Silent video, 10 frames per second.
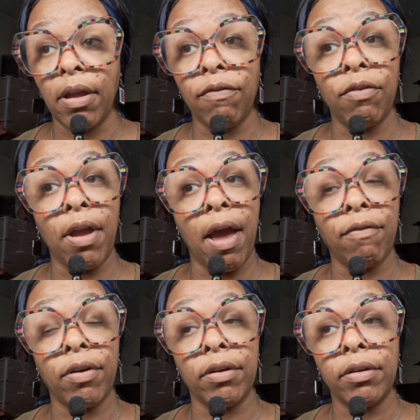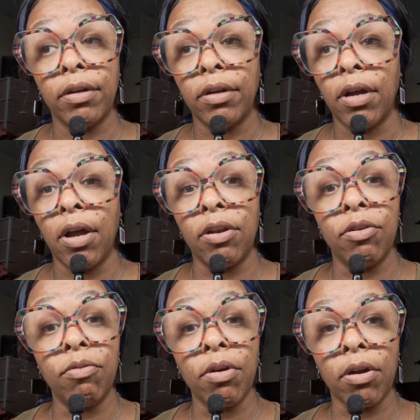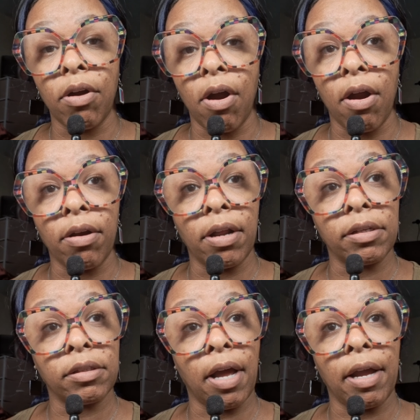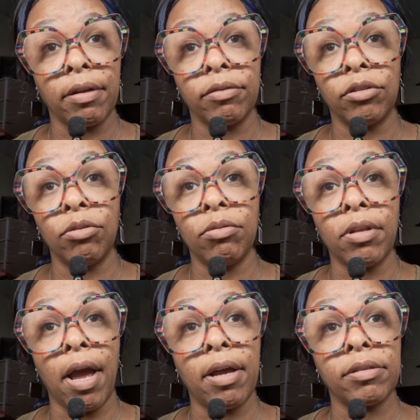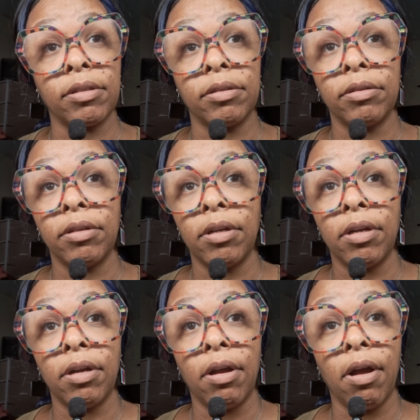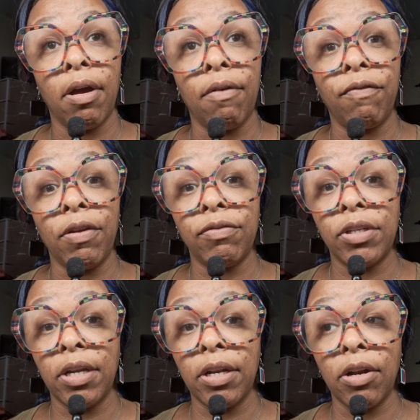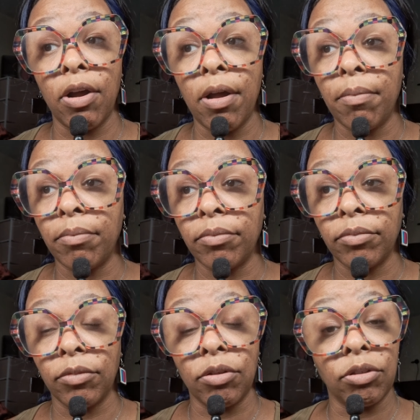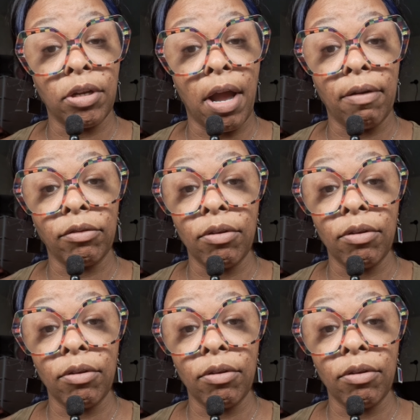If you have a newer car that's like 2015 and up, you should have